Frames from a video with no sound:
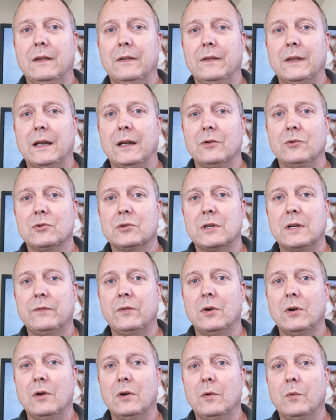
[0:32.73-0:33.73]
then I'll just give
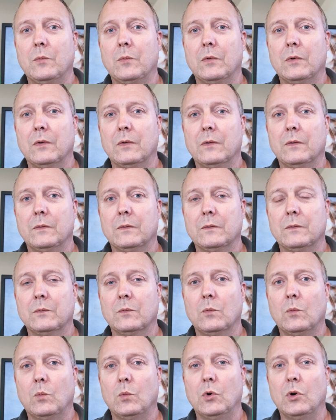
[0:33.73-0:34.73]
a
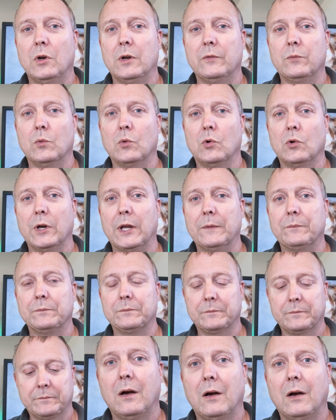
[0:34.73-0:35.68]
word of warning.